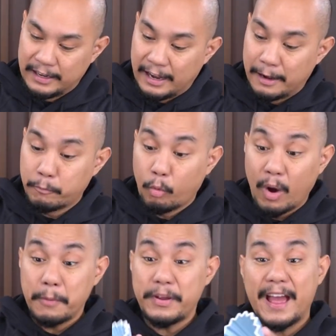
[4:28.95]

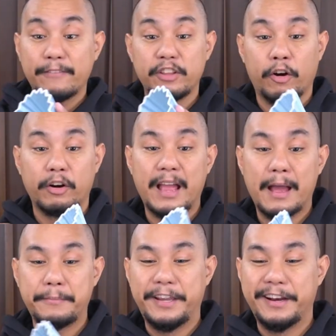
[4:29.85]
While we have the
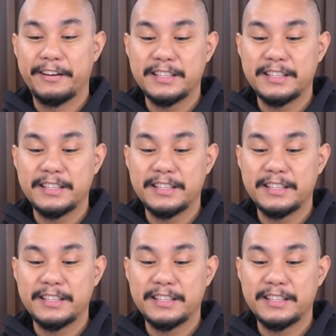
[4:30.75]
Origami here,